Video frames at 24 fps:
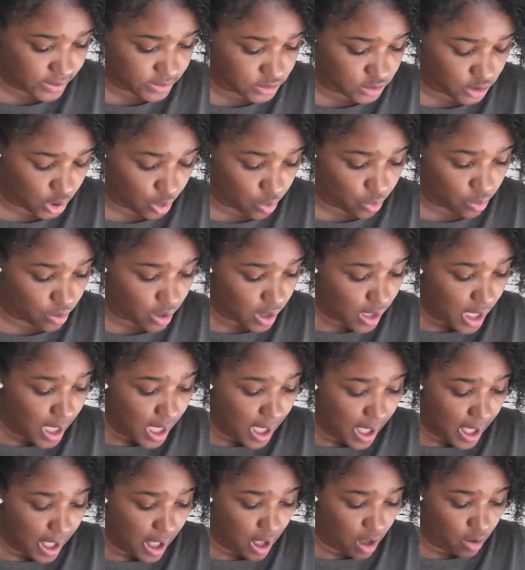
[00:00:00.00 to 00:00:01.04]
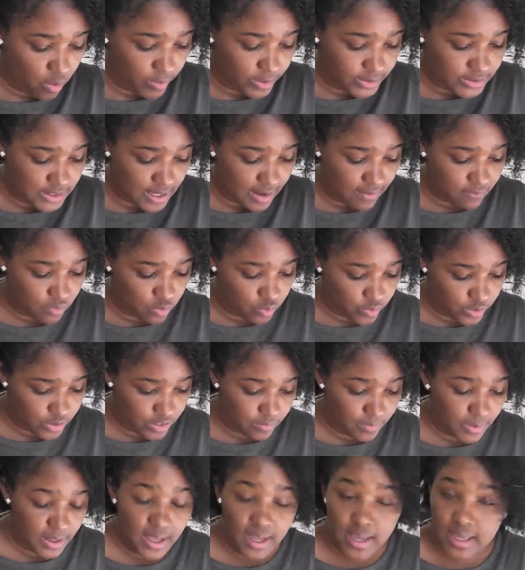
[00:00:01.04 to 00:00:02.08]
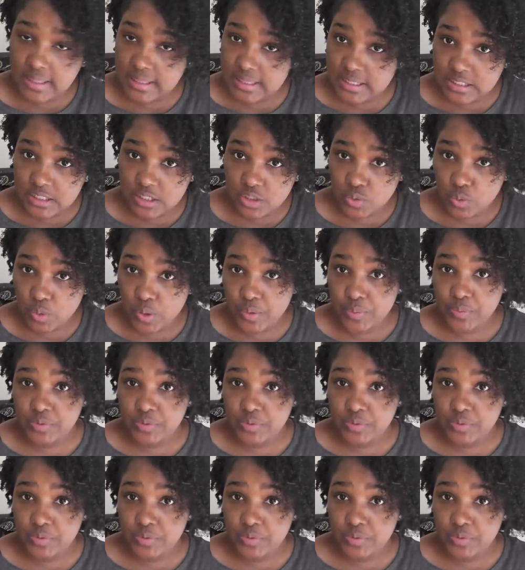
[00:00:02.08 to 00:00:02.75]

So I always have it with me and this is where